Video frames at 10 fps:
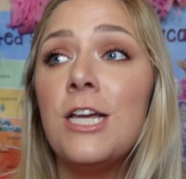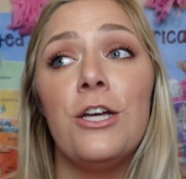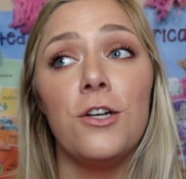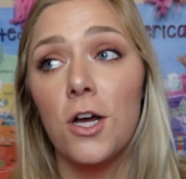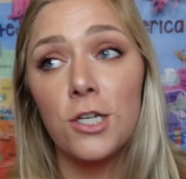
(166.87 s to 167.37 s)

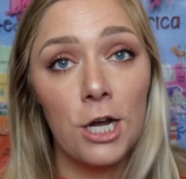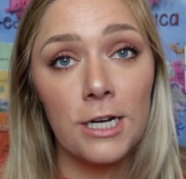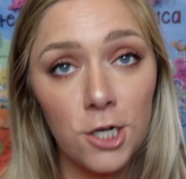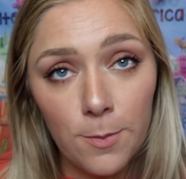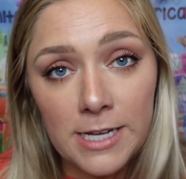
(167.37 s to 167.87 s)
You're not
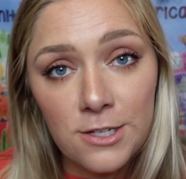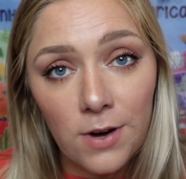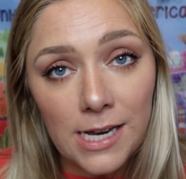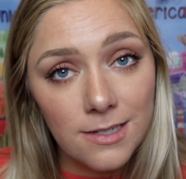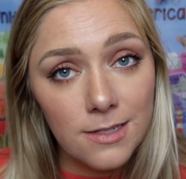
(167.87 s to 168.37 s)
talking to your best
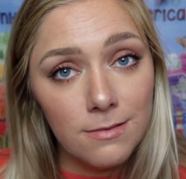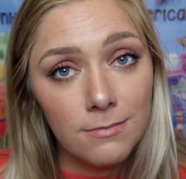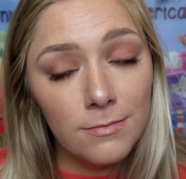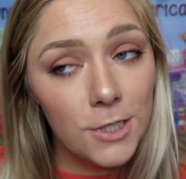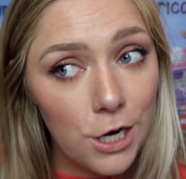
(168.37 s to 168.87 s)
friend,
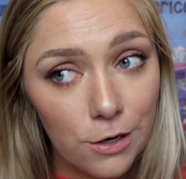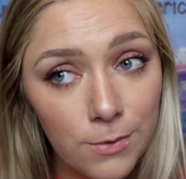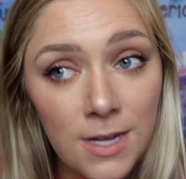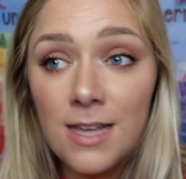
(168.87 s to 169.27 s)
you know?